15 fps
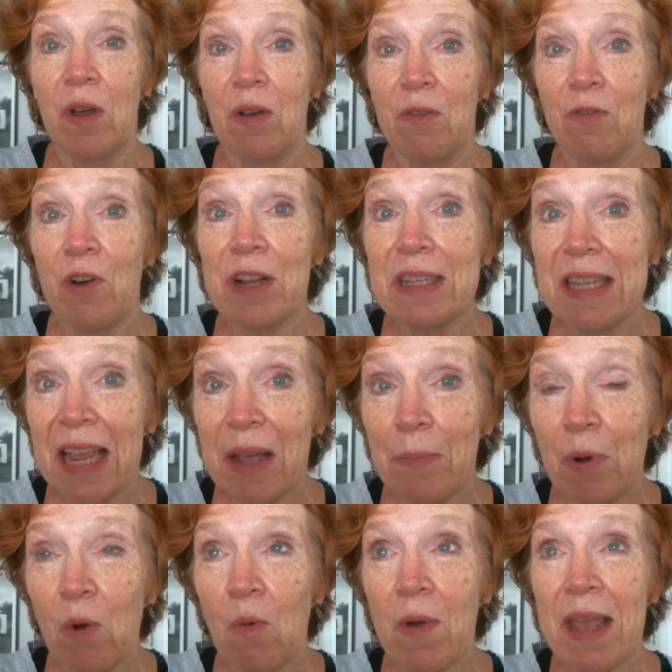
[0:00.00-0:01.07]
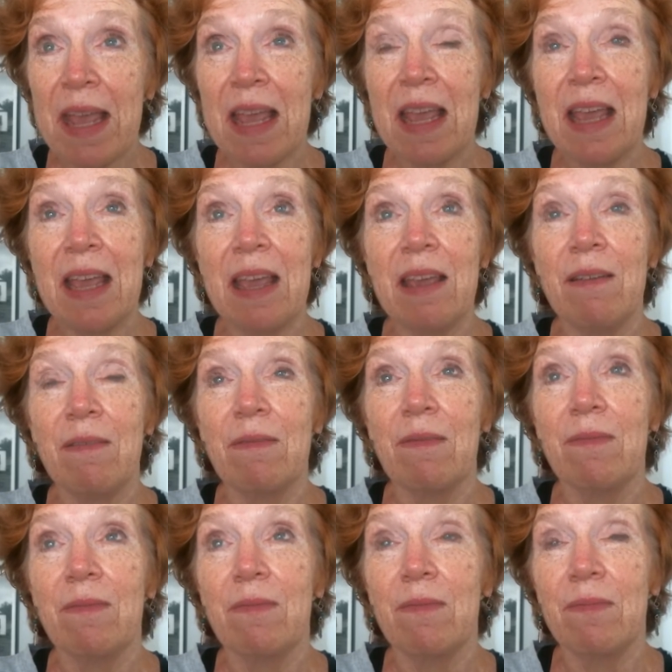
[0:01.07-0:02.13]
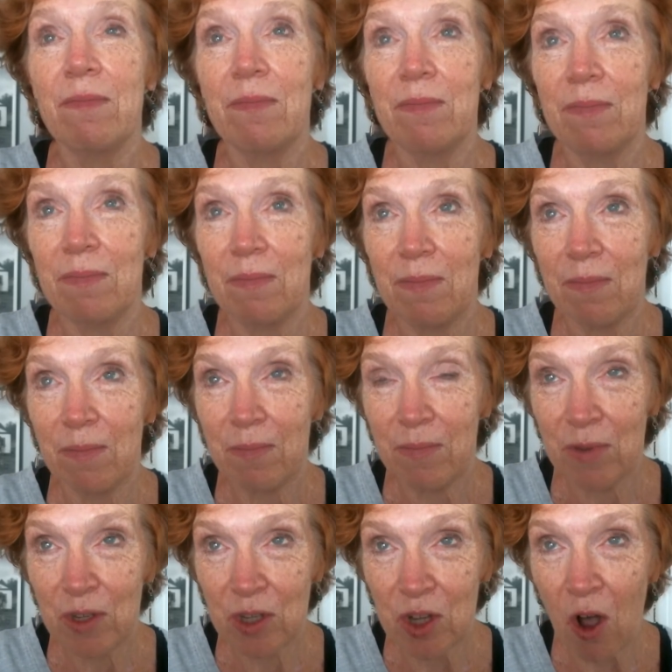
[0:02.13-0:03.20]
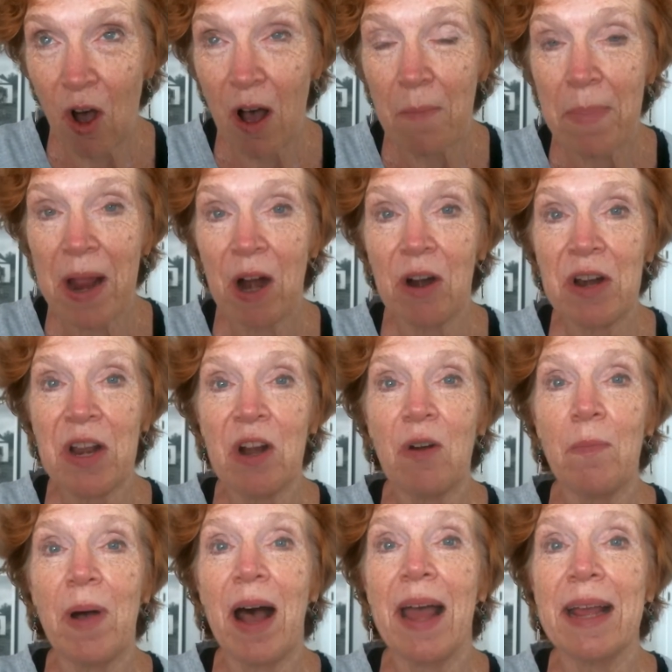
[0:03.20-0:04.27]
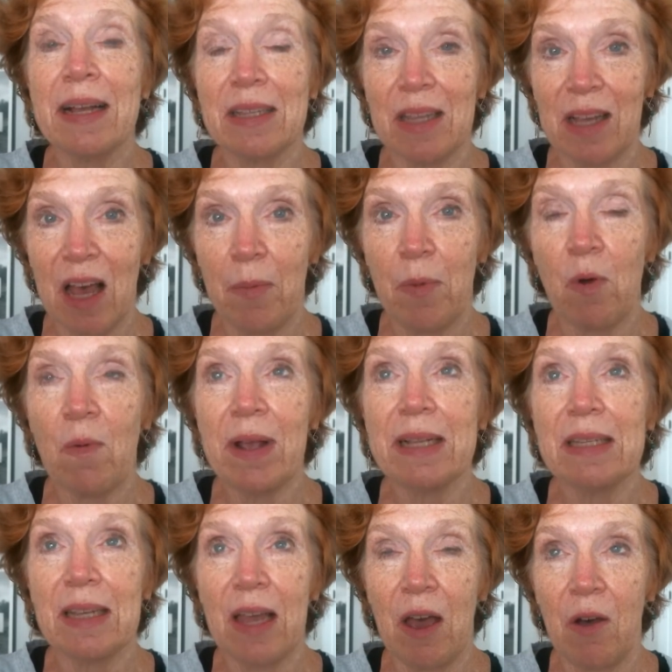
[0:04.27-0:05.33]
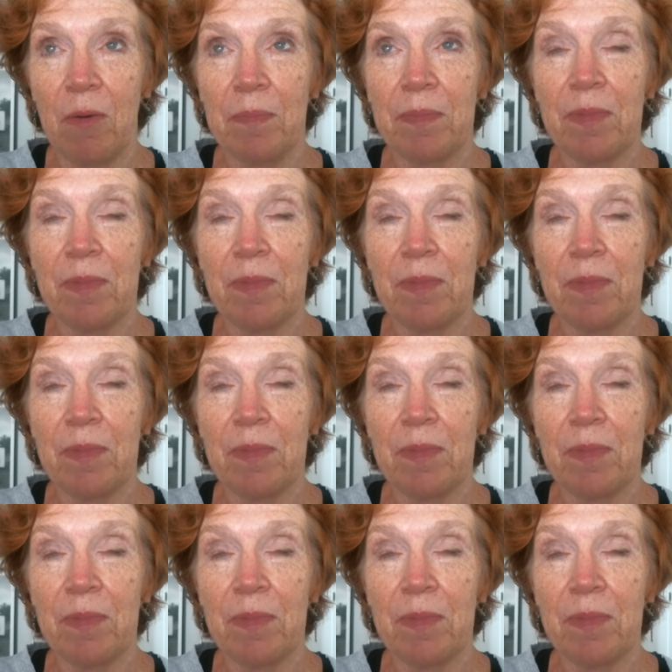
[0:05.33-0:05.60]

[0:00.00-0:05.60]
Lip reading: for example, we saw a bear nearby us a couple weeks ago